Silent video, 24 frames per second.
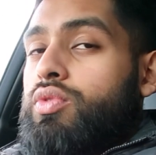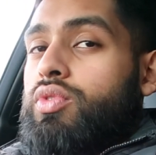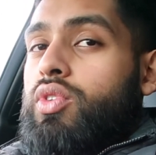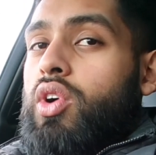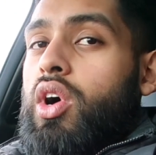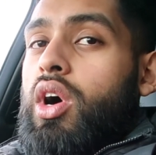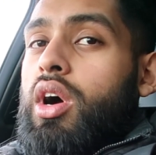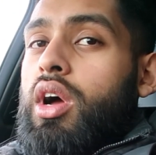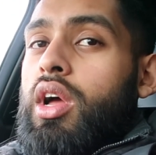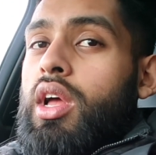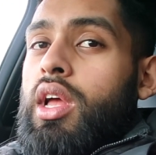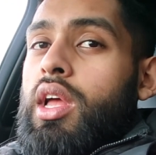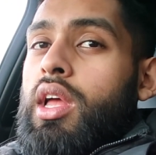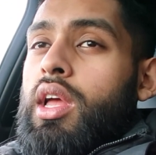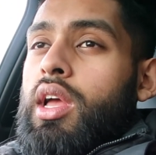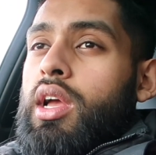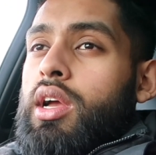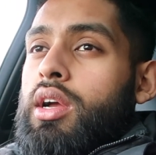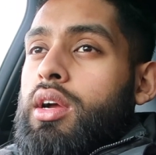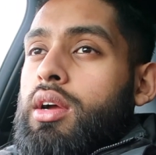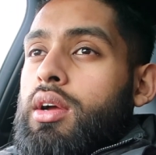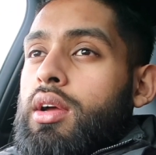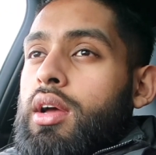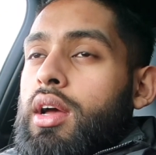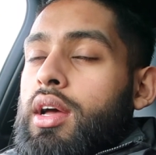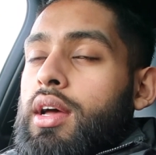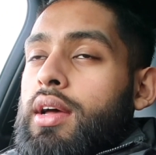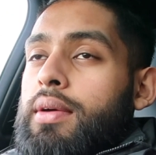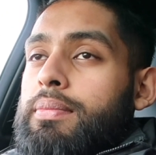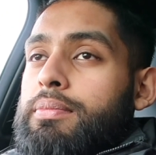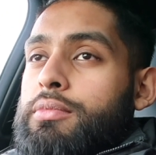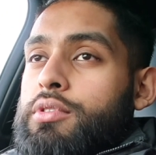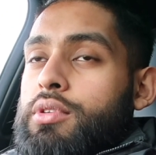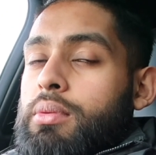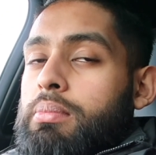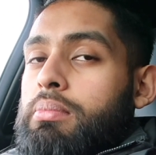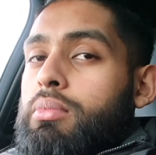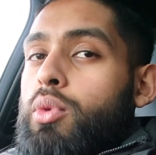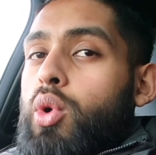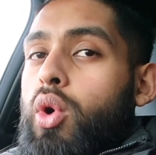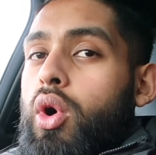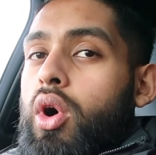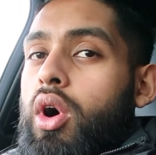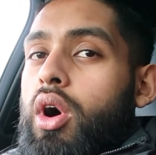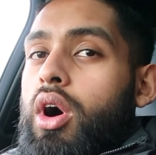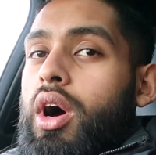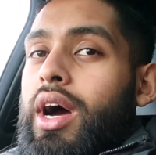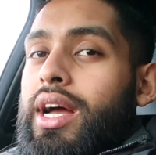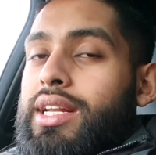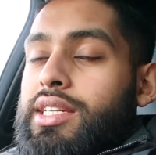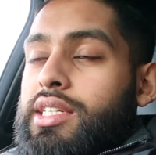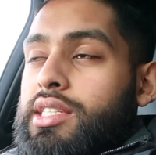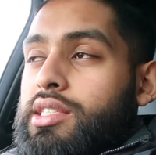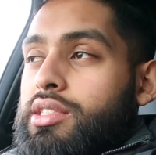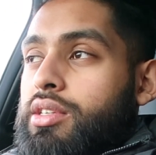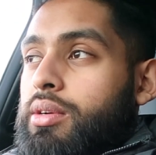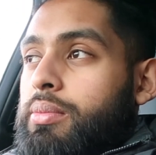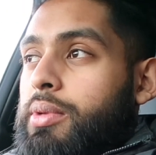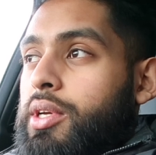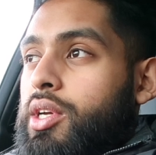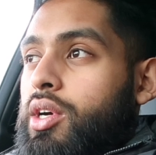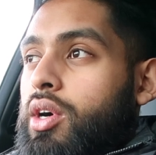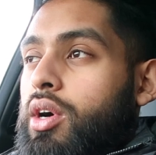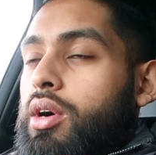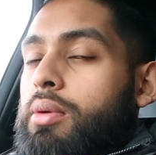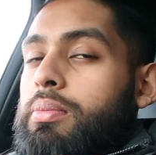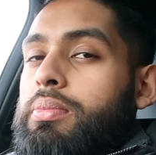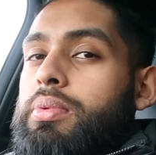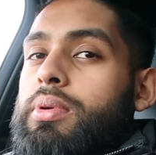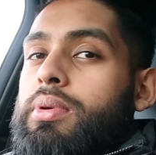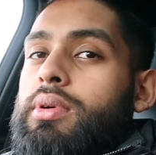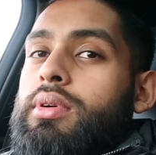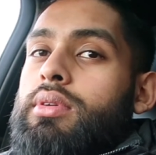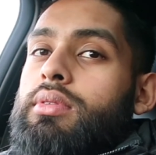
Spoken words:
We've got some more hot hatches coming up,